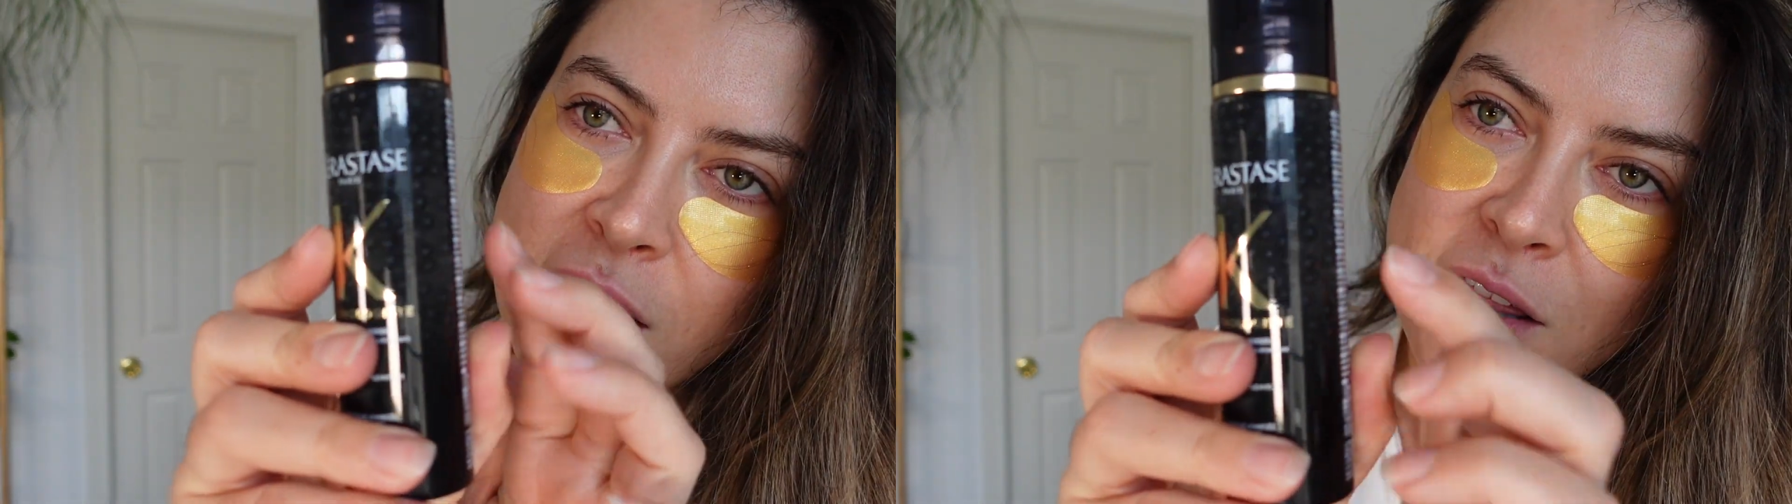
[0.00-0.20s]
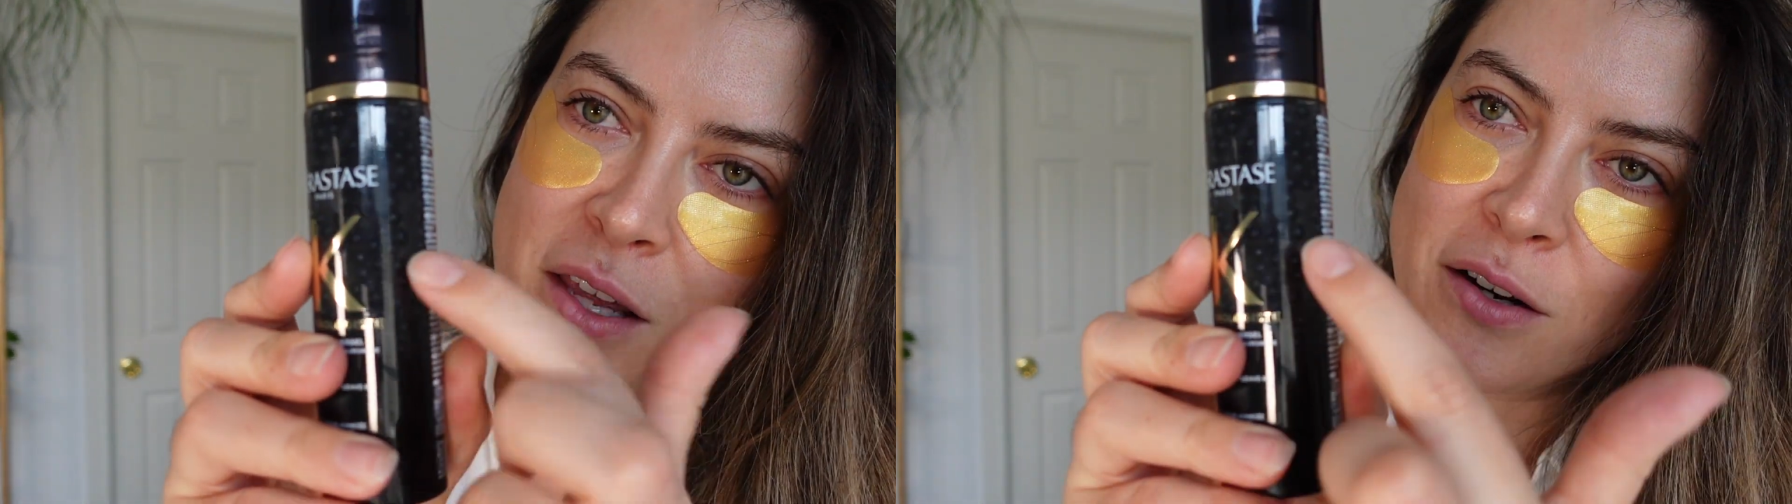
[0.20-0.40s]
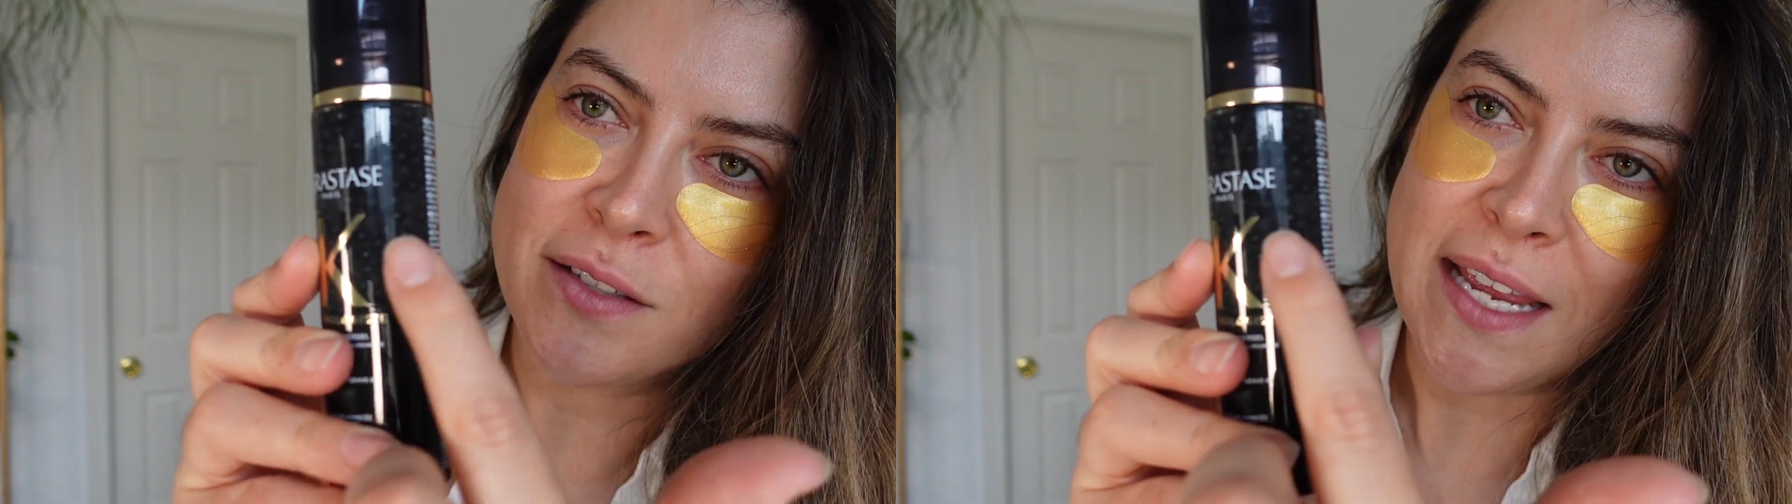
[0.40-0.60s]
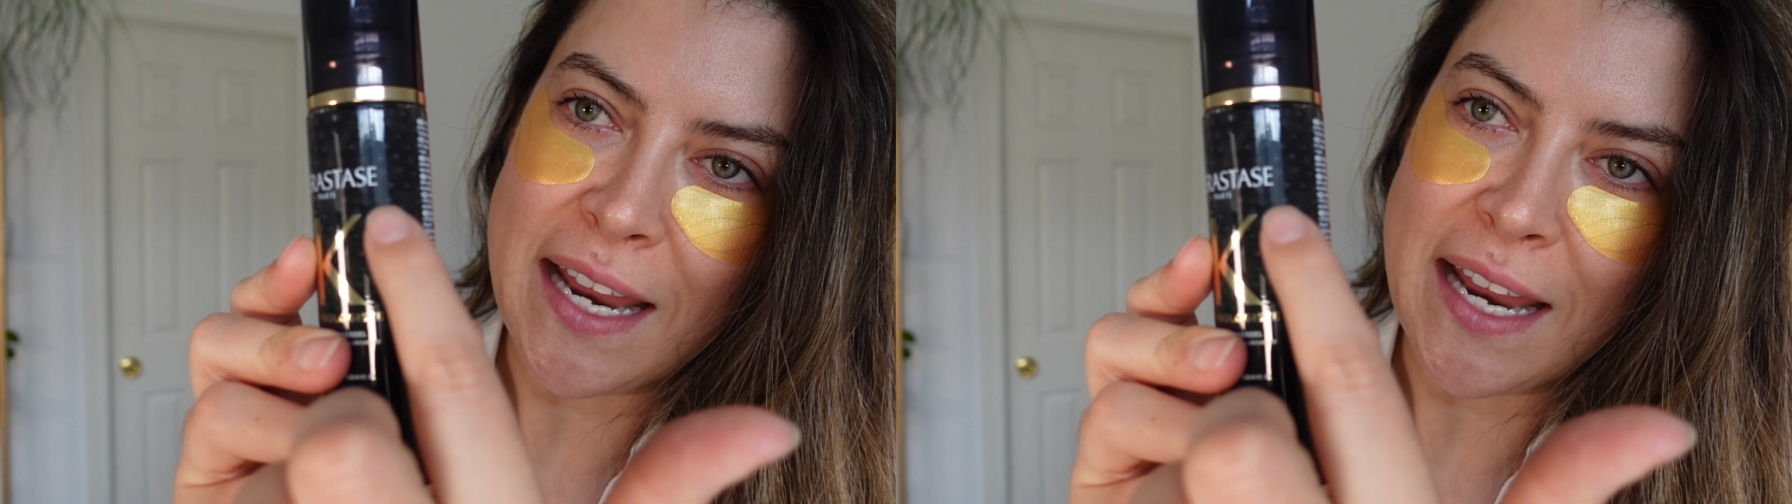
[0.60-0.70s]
there's